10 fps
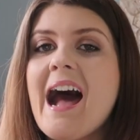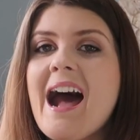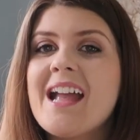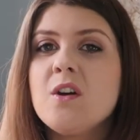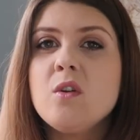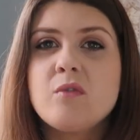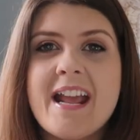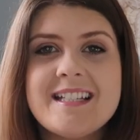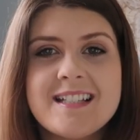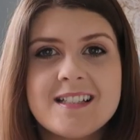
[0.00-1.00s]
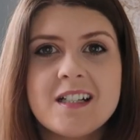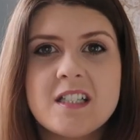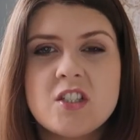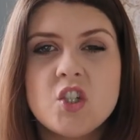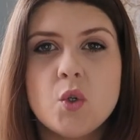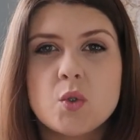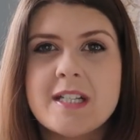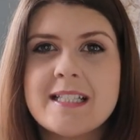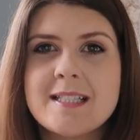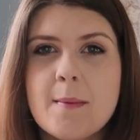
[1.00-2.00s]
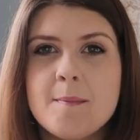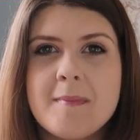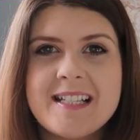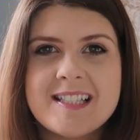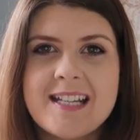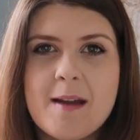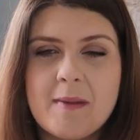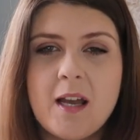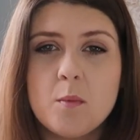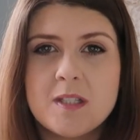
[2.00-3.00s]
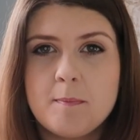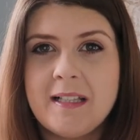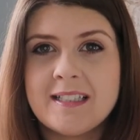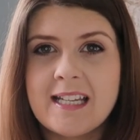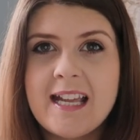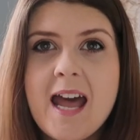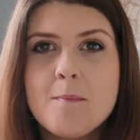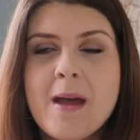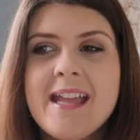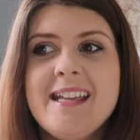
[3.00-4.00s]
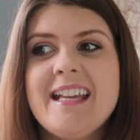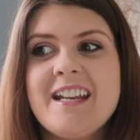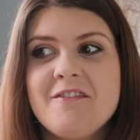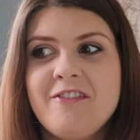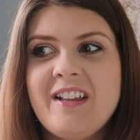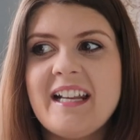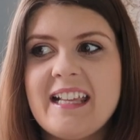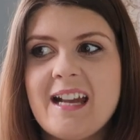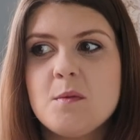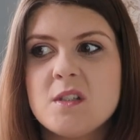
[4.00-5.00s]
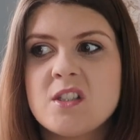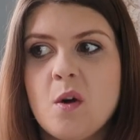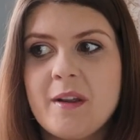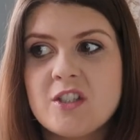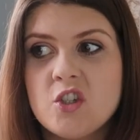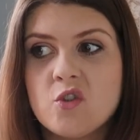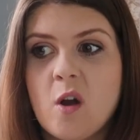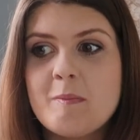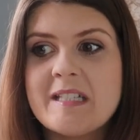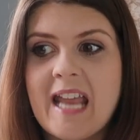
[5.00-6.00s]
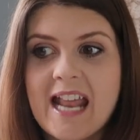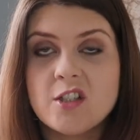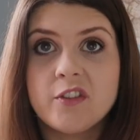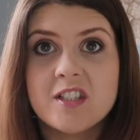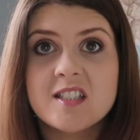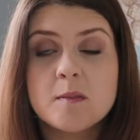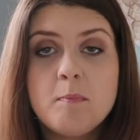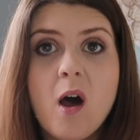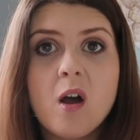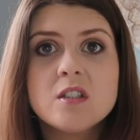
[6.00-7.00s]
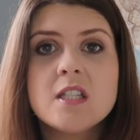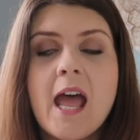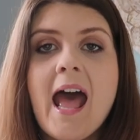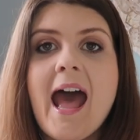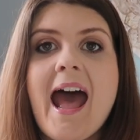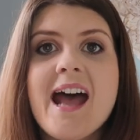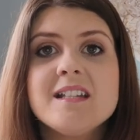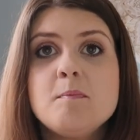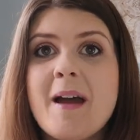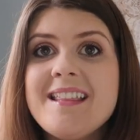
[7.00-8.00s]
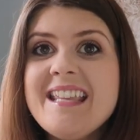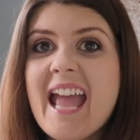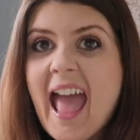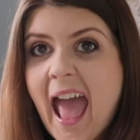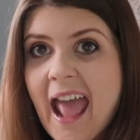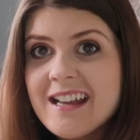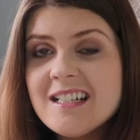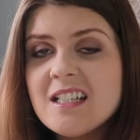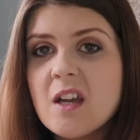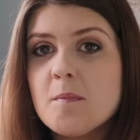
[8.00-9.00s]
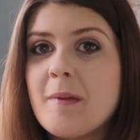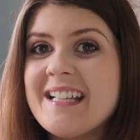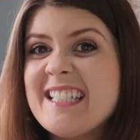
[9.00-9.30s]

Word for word: I already started to notice my stamina was building up. I didn't feel like I was going to drop dead on the spot. And by the end, by